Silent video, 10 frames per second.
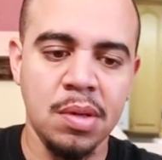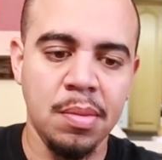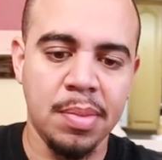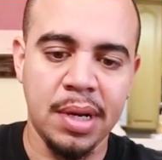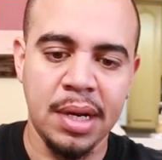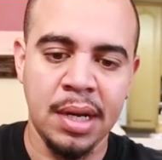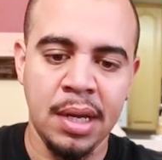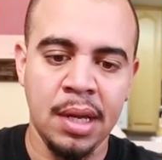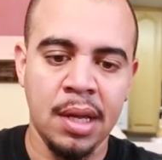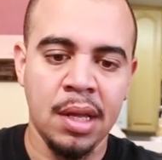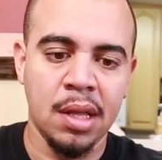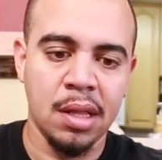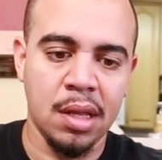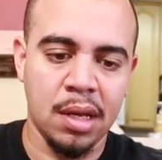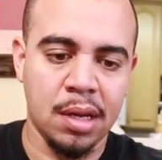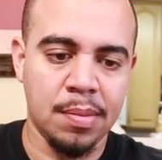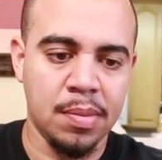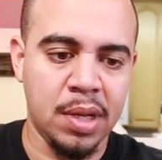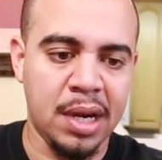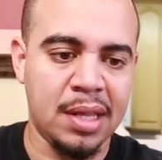But
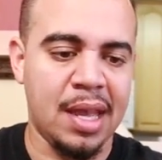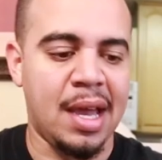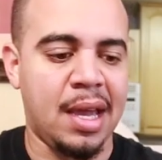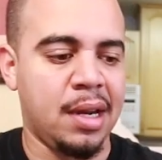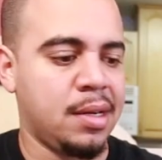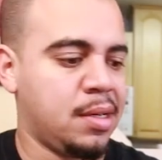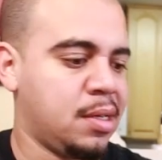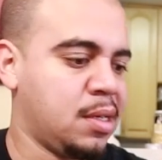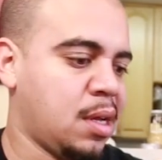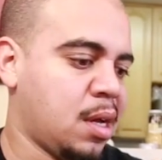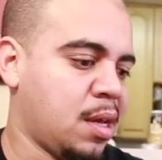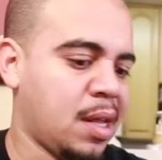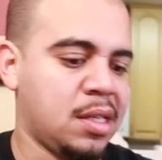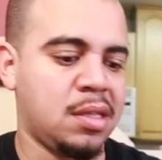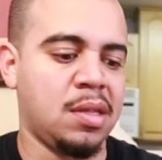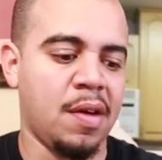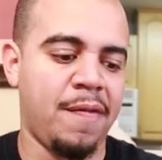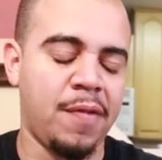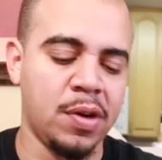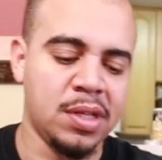looking at that, that's the
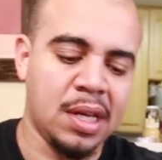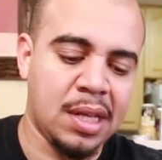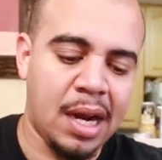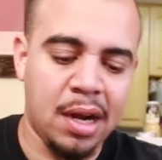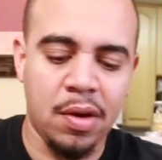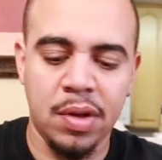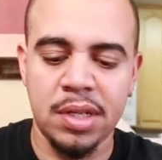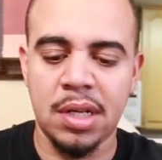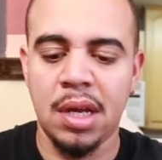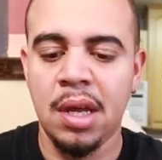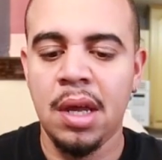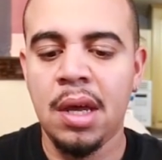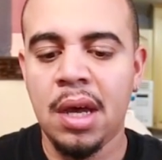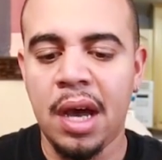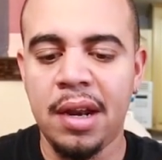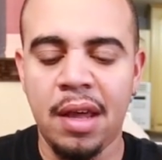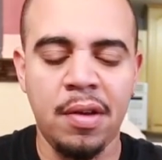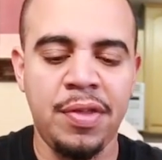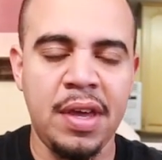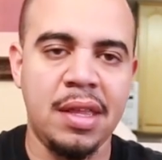first thing that I noticed.
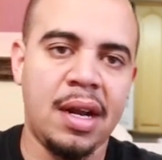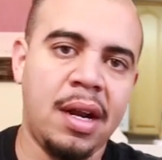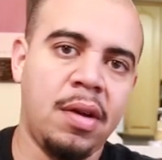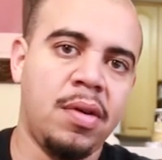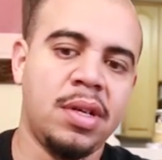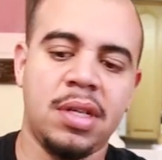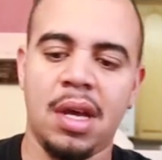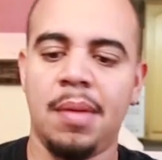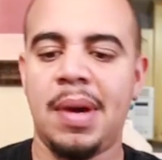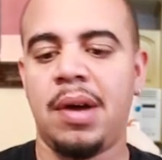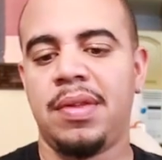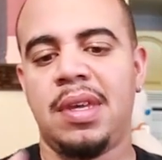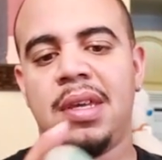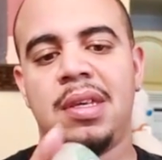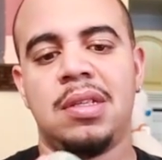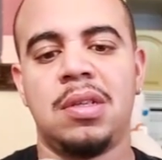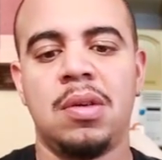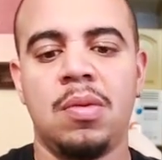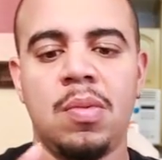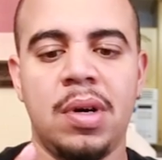Another thing that I noticed about these
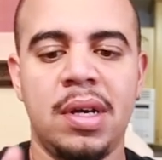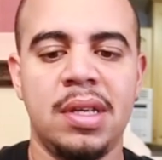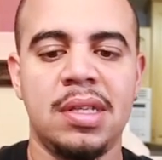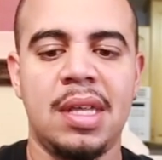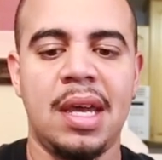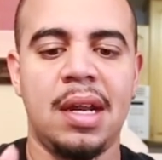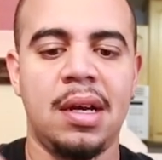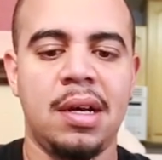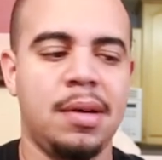was that